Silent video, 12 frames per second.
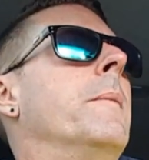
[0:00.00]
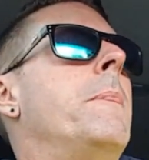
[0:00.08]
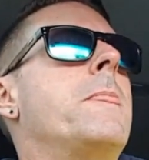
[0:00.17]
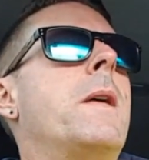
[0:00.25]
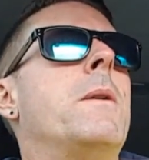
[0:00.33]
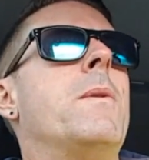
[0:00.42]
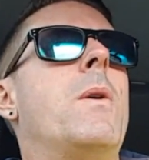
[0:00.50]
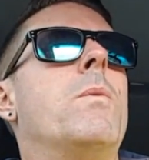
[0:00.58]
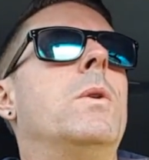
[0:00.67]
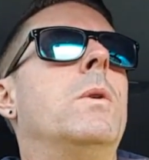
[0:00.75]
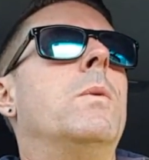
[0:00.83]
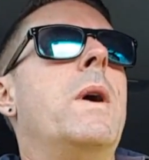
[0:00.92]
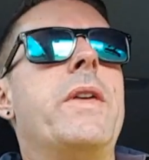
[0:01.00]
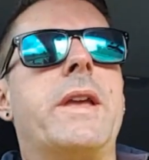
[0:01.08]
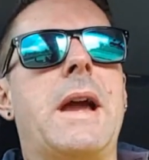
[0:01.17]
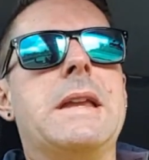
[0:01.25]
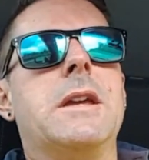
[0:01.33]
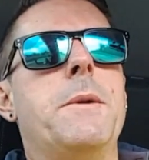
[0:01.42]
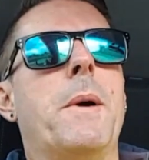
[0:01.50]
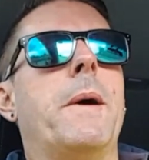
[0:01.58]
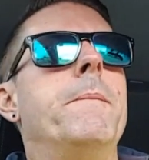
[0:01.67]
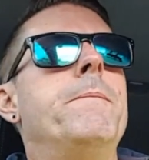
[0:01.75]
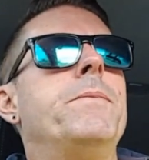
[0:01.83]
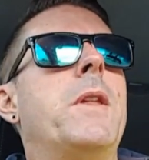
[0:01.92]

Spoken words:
And I'm like, well, we're the gatekeeper.